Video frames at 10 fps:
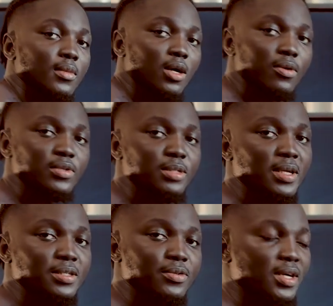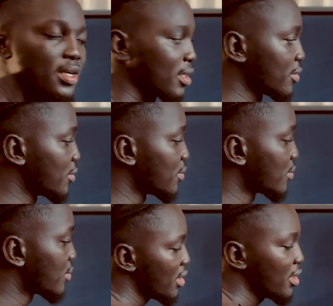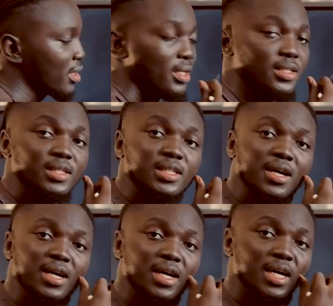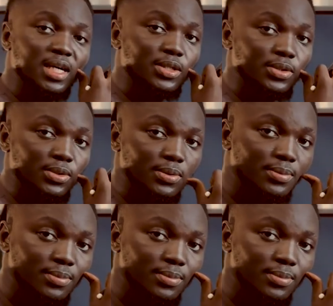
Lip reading: of this particular candle. In this hour candle,